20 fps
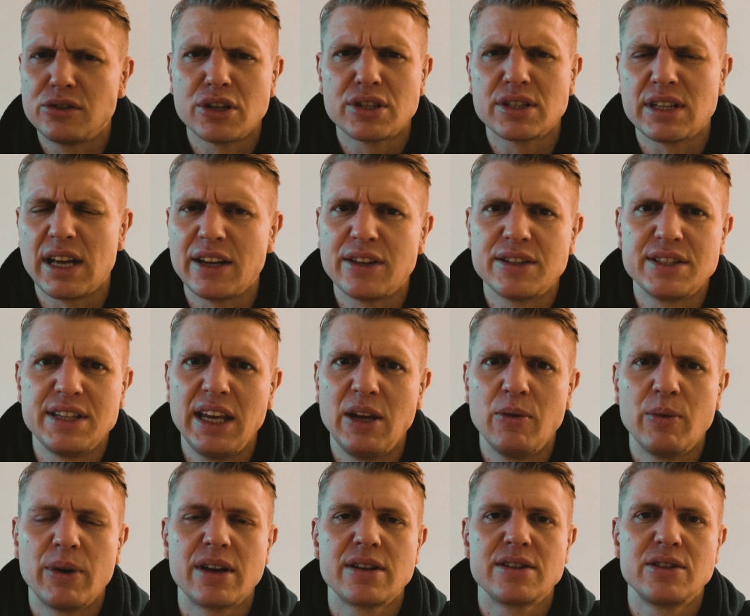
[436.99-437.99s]
just like
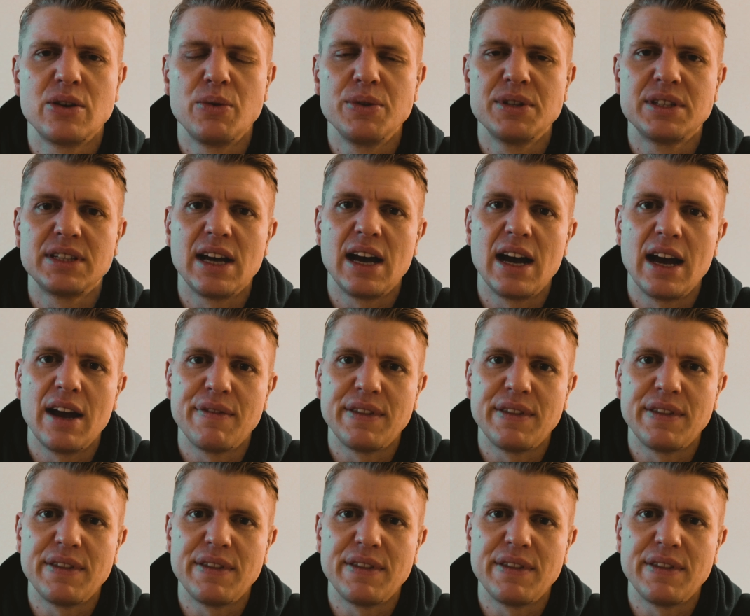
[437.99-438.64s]
seeing where the zones are,